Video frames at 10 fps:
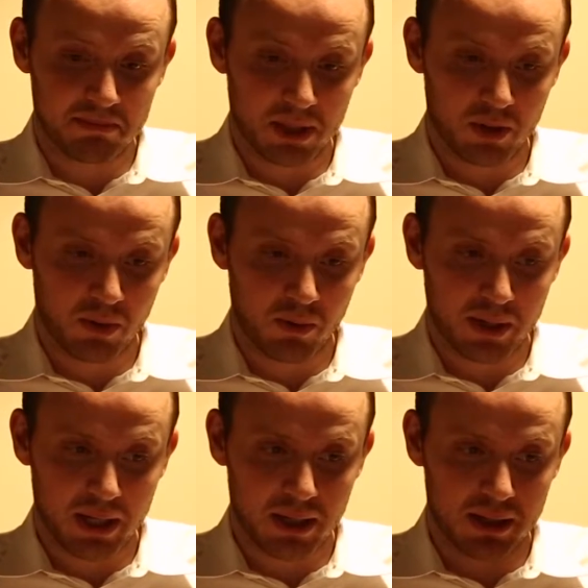
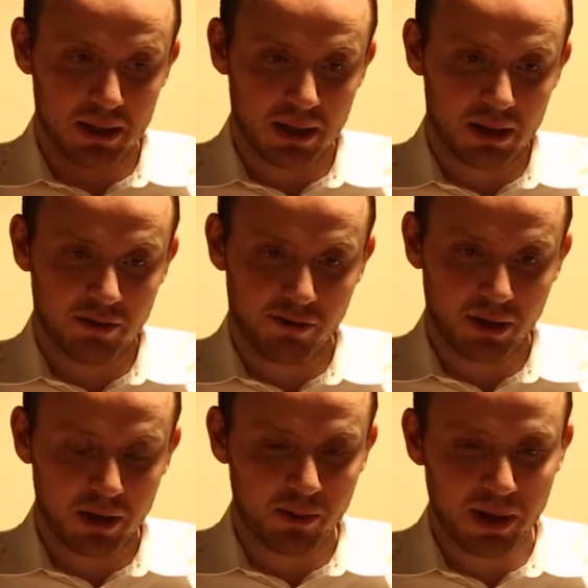In a
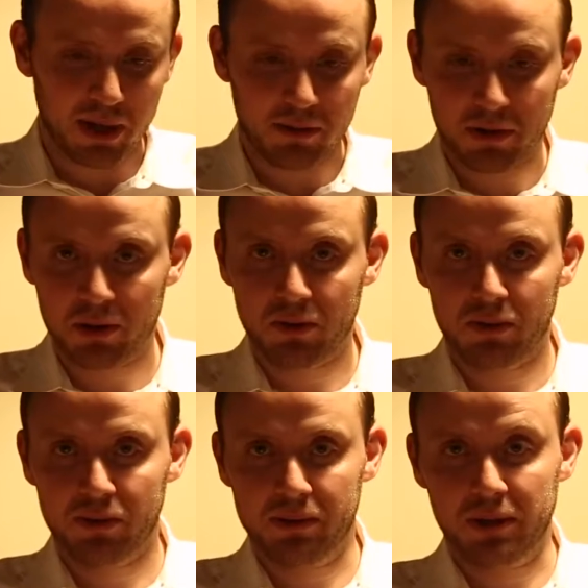funny way, even
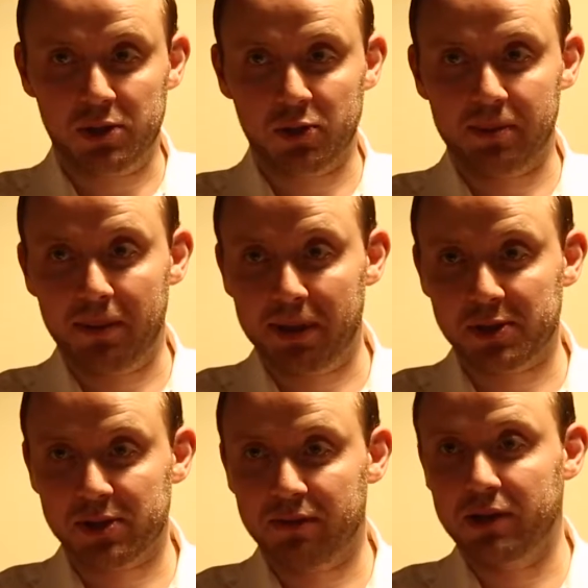though it took me
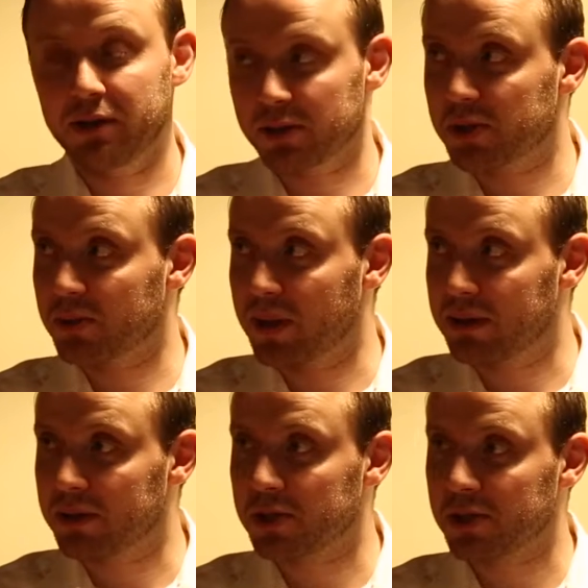about 7 years to
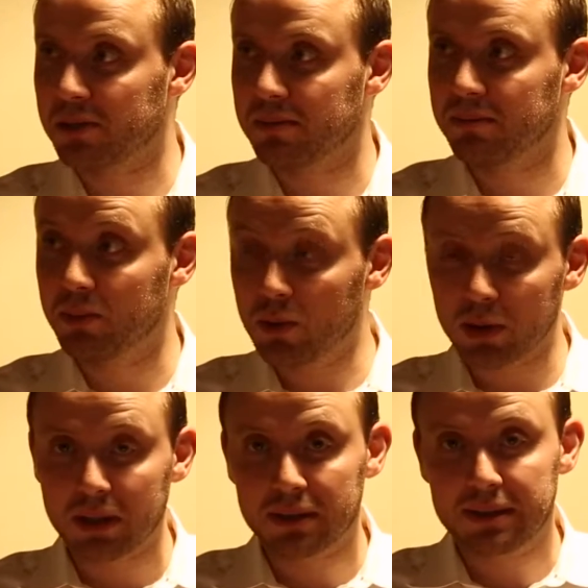write this
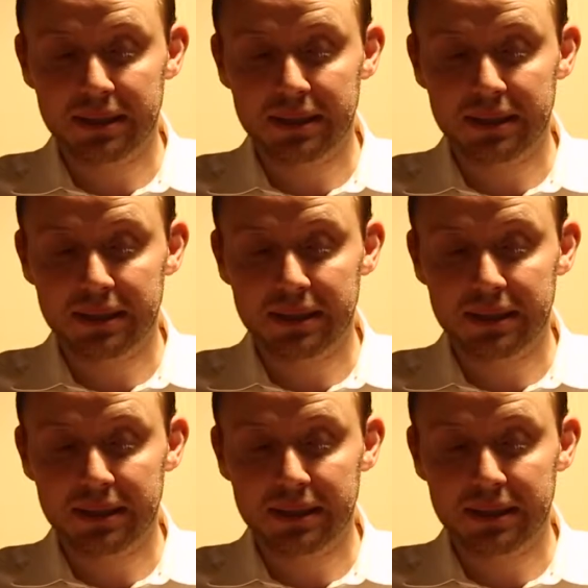book,